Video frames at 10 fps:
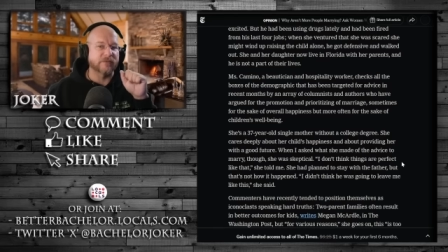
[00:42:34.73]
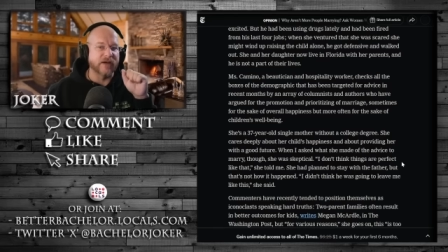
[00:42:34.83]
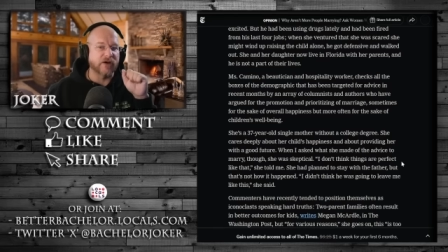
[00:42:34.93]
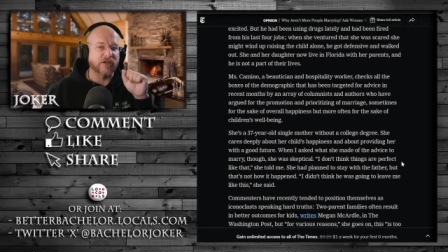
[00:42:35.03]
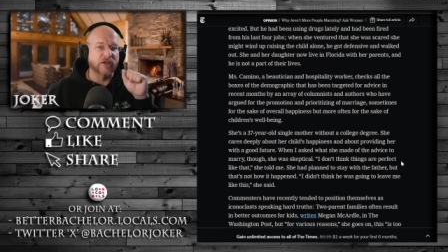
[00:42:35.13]
to
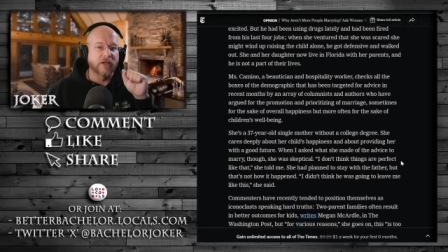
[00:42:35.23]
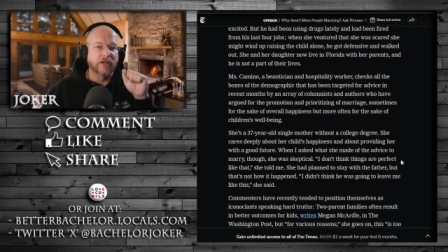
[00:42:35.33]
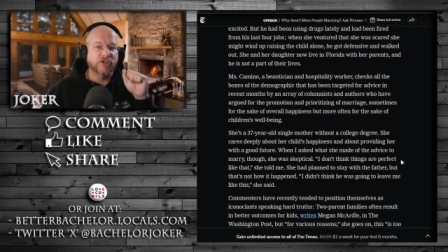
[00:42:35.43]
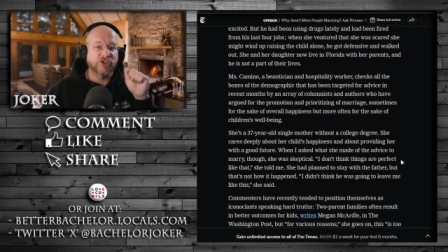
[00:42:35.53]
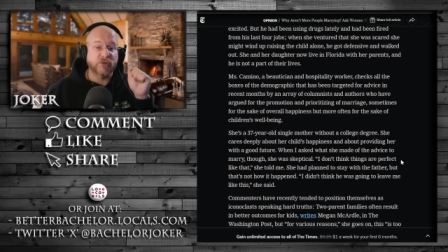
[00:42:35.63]
marry,
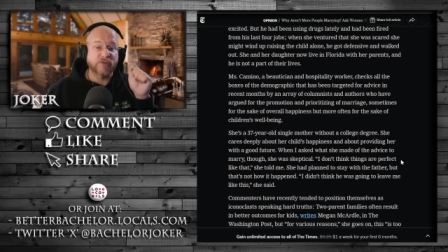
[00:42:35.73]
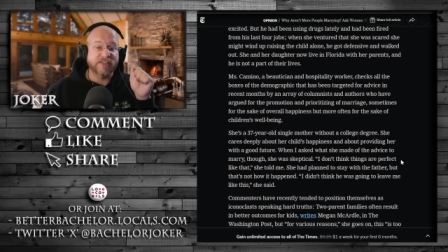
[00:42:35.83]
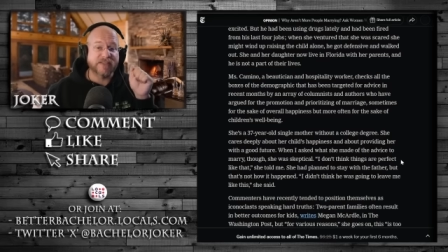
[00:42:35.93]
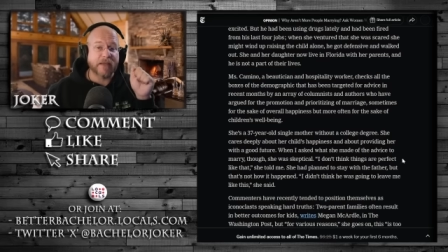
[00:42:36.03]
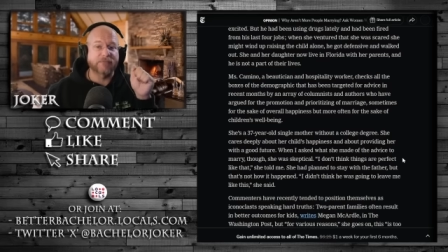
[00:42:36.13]
she was
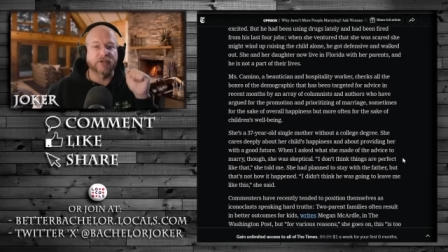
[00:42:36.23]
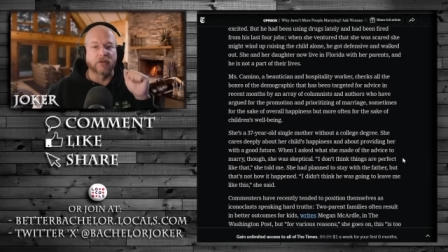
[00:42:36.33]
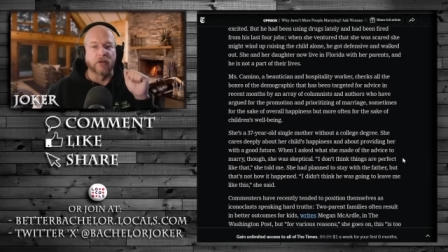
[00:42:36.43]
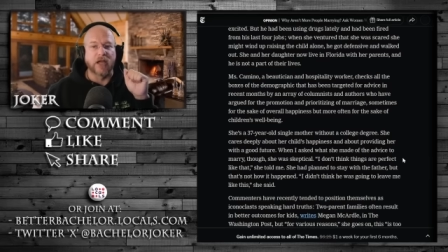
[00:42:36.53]
skeptical.